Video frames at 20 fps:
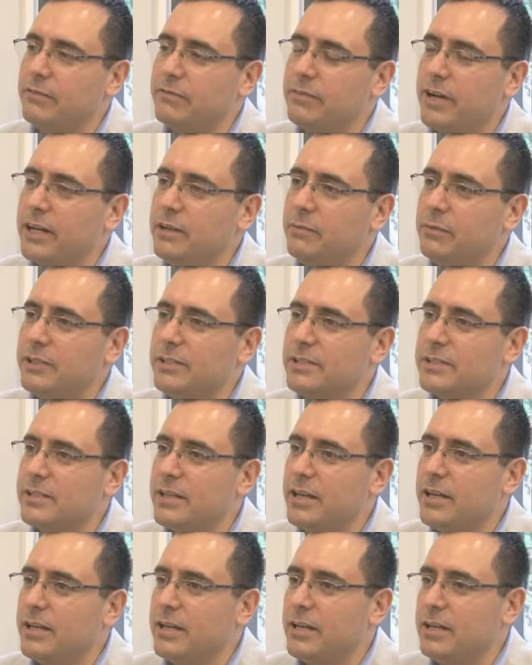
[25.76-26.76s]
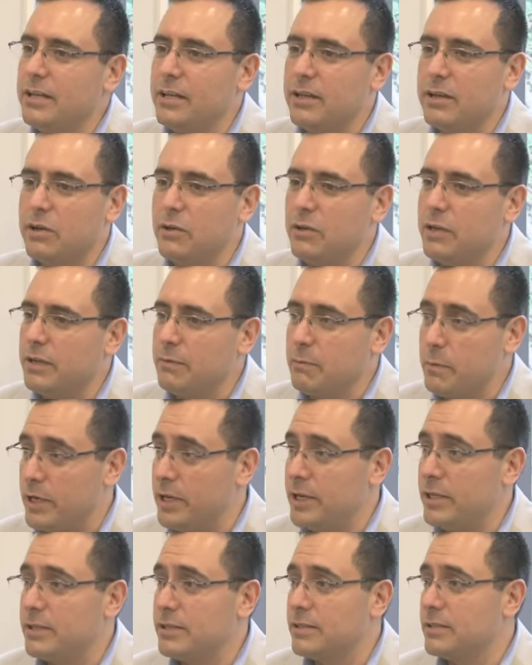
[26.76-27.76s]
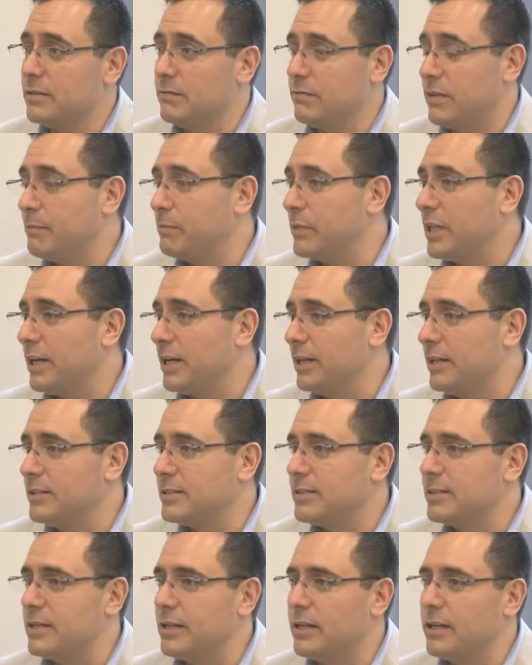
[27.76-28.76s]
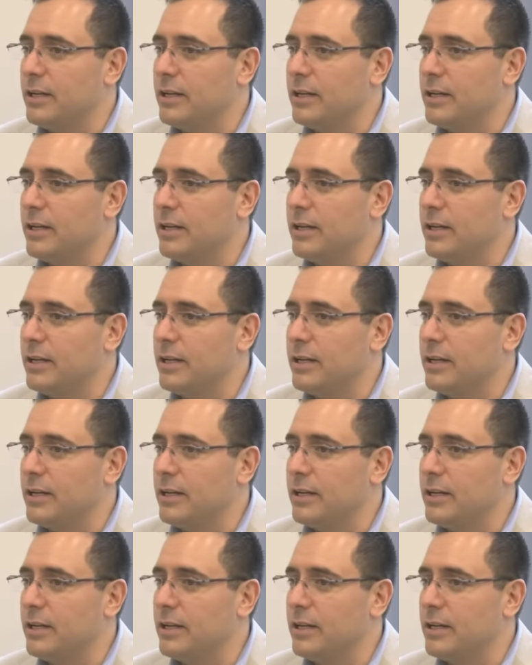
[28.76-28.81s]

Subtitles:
of animals, including birds, reptiles,